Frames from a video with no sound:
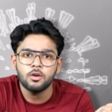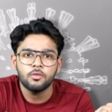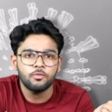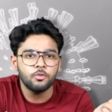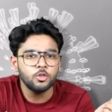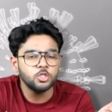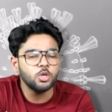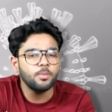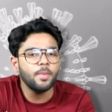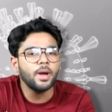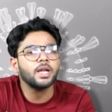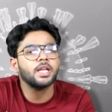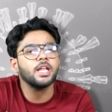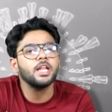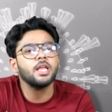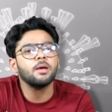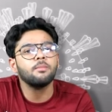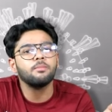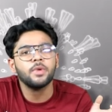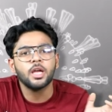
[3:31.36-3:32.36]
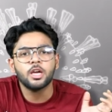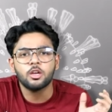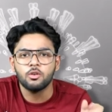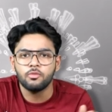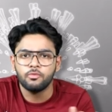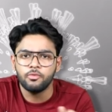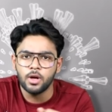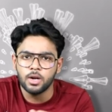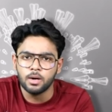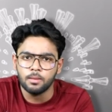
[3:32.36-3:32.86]

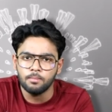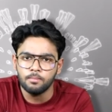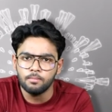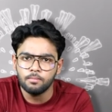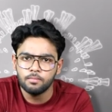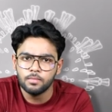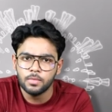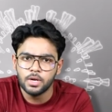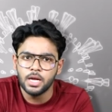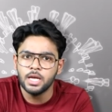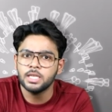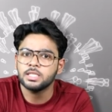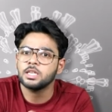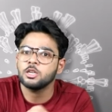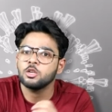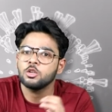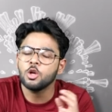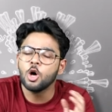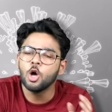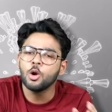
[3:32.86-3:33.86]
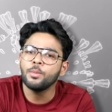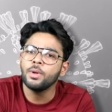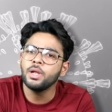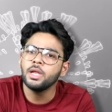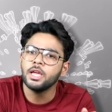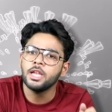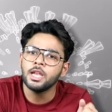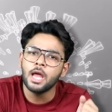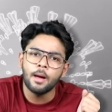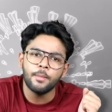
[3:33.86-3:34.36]
Fusobacteriumnecrophorum is a normal
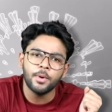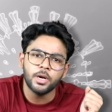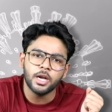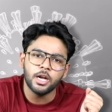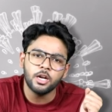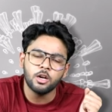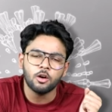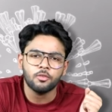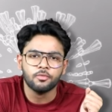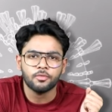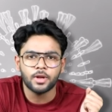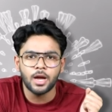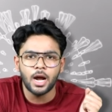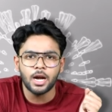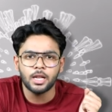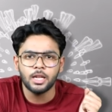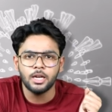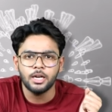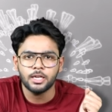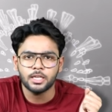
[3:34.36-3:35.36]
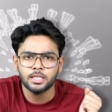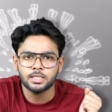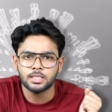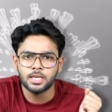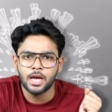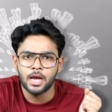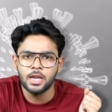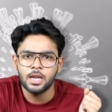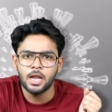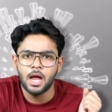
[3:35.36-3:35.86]
inhabitant of cattle
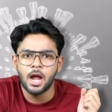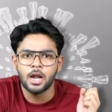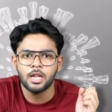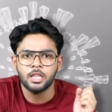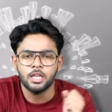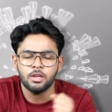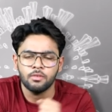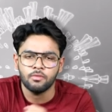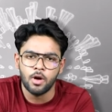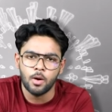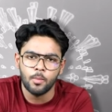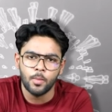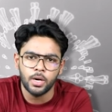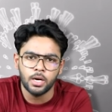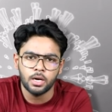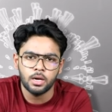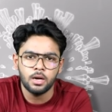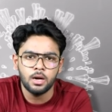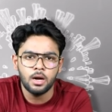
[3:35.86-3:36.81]
intestine and the environment.